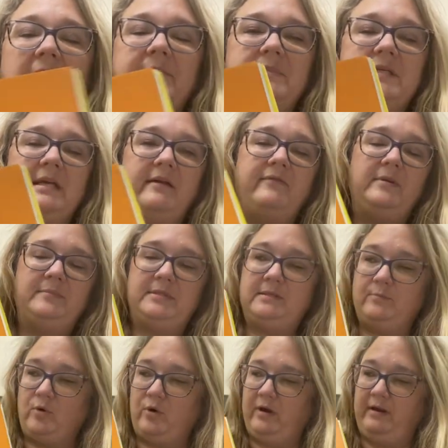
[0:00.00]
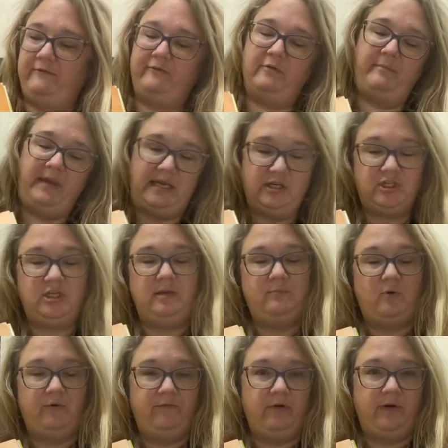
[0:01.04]
to give them some more information,
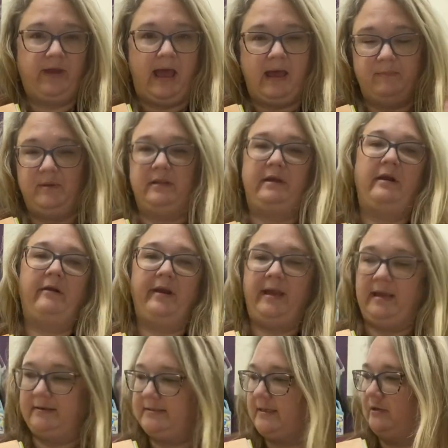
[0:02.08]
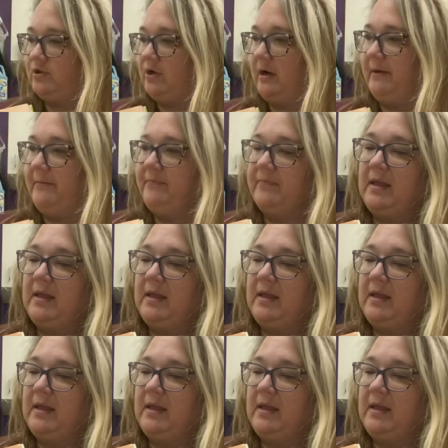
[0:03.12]
more vocabulary, etc.